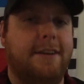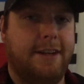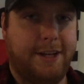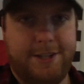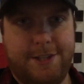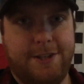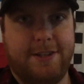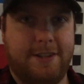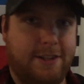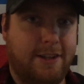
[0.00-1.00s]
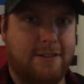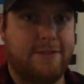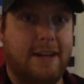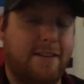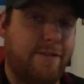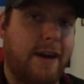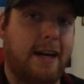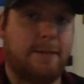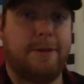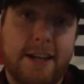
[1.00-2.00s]
it's just clarifying
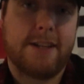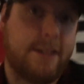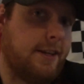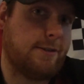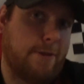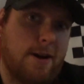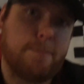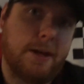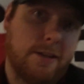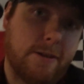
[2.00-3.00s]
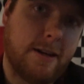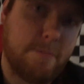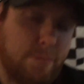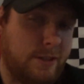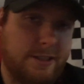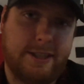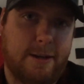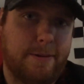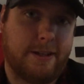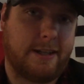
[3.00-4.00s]
facts. If I get things wrong, by the way, please
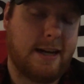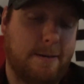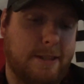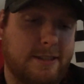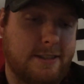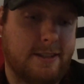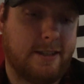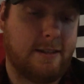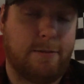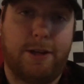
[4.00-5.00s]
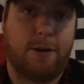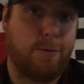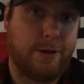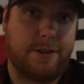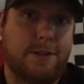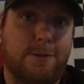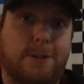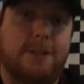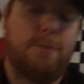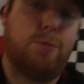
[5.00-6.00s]
tell me in the comments, you know, with a
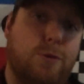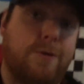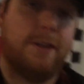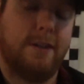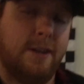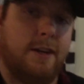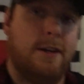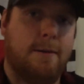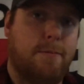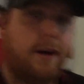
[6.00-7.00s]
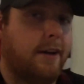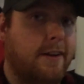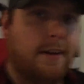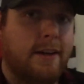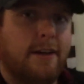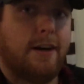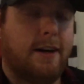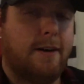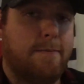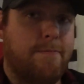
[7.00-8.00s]
source to prove it. But
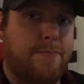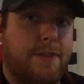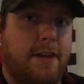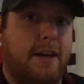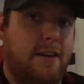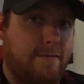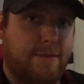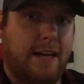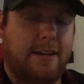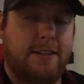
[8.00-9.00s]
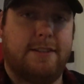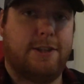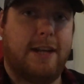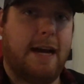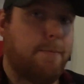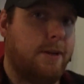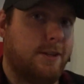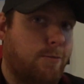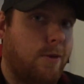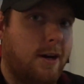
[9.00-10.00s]
that could happen
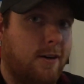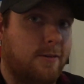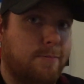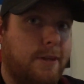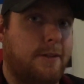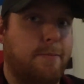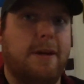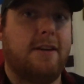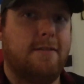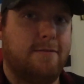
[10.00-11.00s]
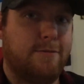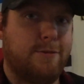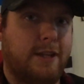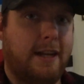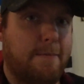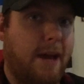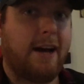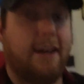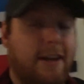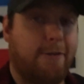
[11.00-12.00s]
as well. But the big thing I'm
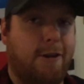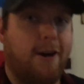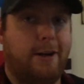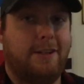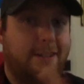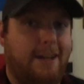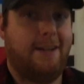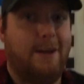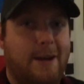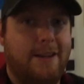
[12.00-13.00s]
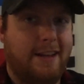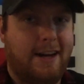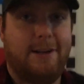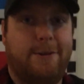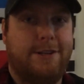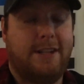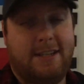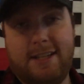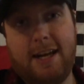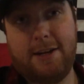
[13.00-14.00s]
not getting wrong is that the Honda Ridgeline
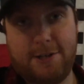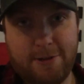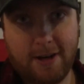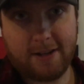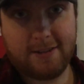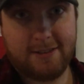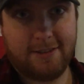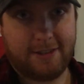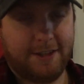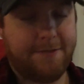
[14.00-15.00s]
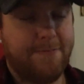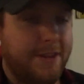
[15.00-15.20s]
is not a truck, okay?